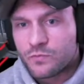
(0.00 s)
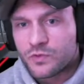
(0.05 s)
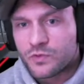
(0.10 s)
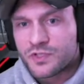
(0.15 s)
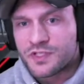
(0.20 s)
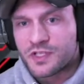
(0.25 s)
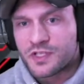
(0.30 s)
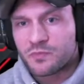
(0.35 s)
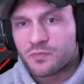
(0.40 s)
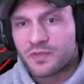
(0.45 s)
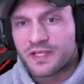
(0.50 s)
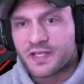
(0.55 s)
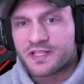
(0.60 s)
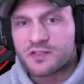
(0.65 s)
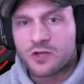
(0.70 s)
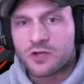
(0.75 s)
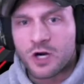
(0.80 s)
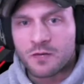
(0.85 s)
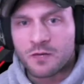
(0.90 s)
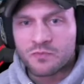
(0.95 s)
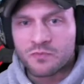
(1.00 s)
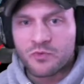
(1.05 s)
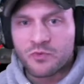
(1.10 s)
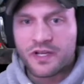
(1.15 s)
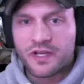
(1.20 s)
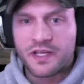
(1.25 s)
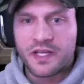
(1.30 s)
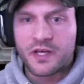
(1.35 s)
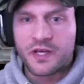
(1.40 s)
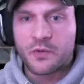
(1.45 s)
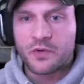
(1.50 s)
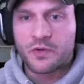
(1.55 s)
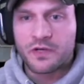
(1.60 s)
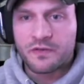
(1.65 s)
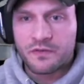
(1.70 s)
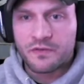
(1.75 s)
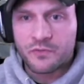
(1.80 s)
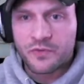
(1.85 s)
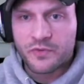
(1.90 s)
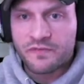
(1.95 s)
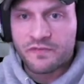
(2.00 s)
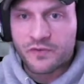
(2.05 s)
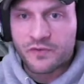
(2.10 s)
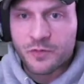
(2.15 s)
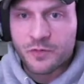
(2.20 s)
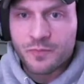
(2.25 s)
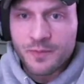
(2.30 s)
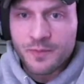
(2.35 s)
is going to place an armor break, getting rid of the reverb,